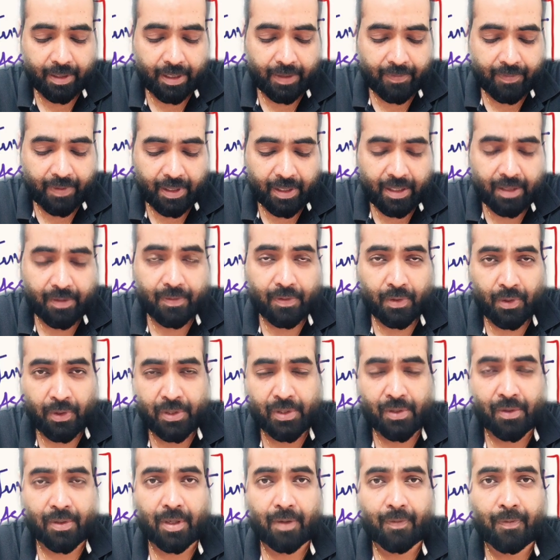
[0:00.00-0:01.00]
given the
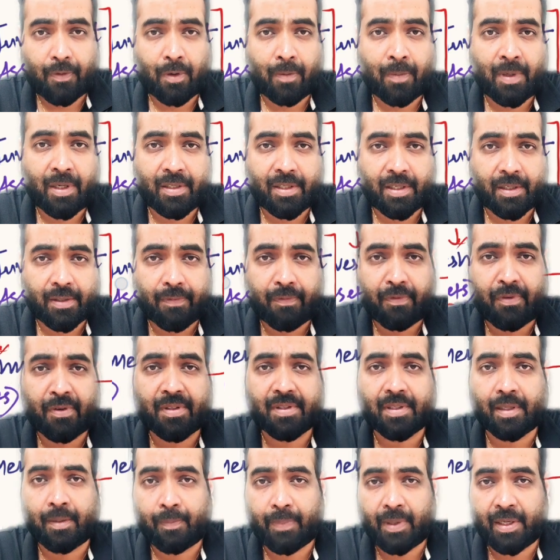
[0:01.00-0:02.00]
horizontal format just for
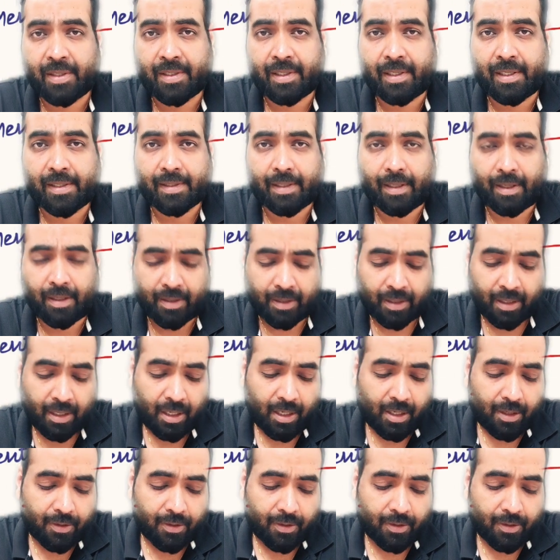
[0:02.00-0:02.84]
simplicity sake,